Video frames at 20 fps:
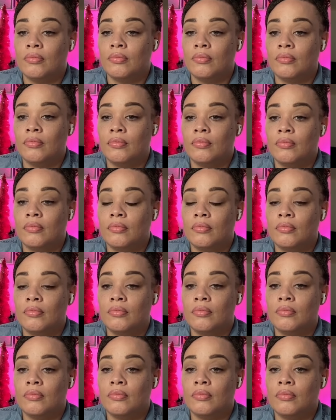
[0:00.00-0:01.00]

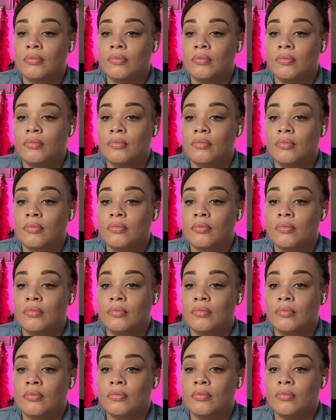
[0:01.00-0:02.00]

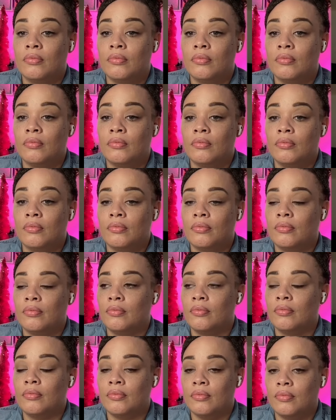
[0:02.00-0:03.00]

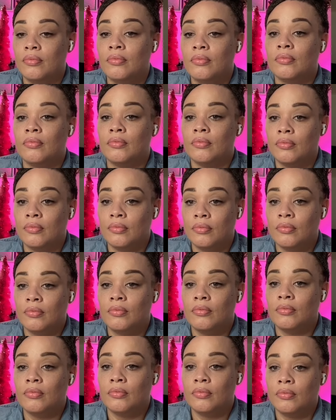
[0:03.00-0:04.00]

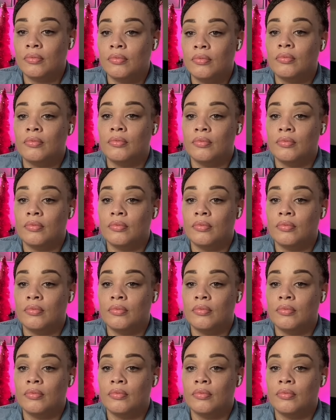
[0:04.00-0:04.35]
(not speaking)